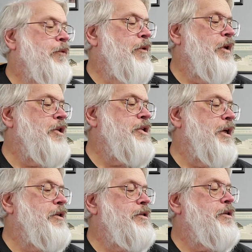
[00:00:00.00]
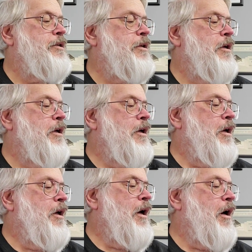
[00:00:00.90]
in Genesis.
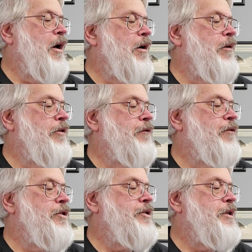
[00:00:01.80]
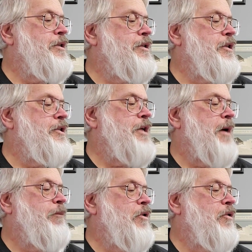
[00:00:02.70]
The first is in
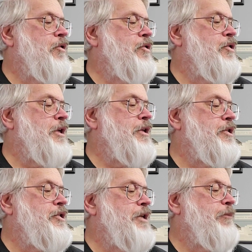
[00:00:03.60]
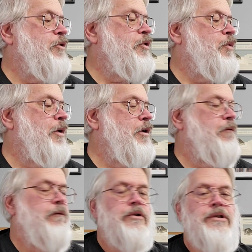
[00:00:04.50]
Genesis chapter 12,
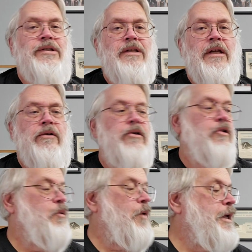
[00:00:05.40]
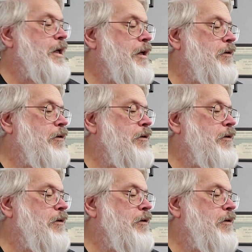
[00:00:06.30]
verses 10 to 20.